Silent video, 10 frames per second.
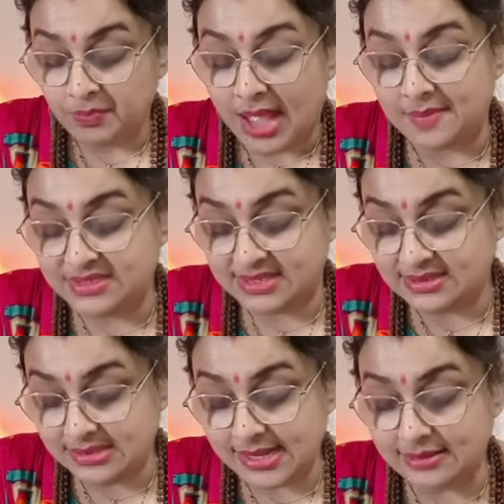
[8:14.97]
I'm
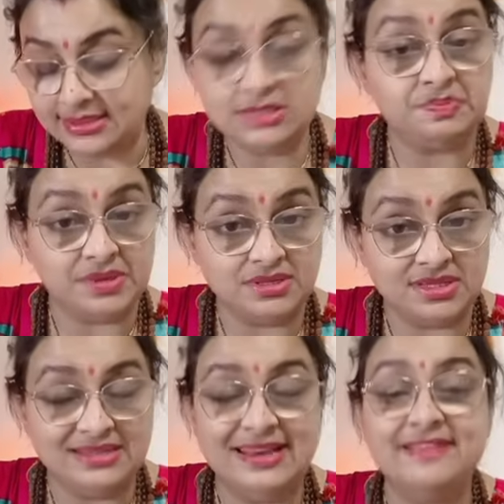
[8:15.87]
sensing that this
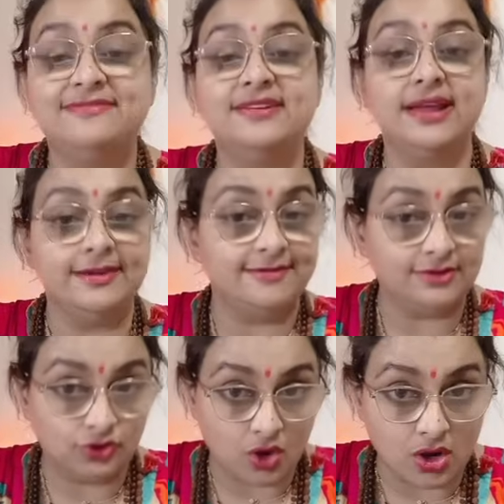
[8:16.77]
person never ever
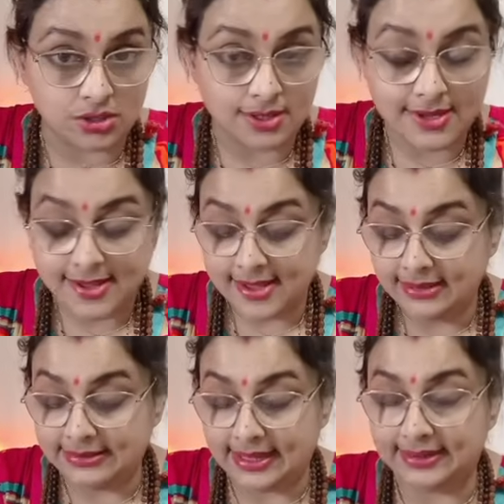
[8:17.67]
thought
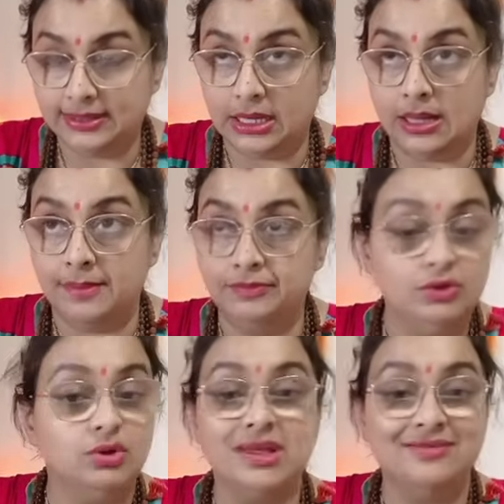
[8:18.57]
that um,
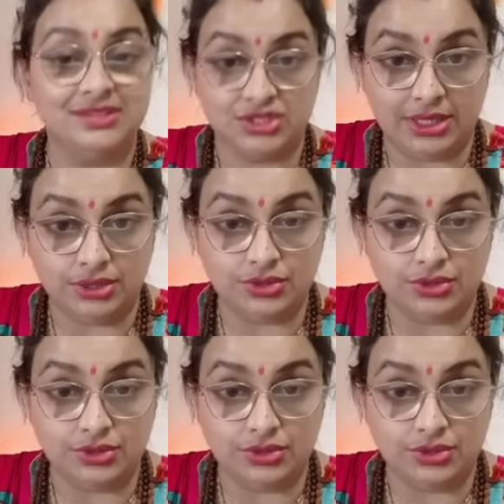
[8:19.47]
you're gonna ever change.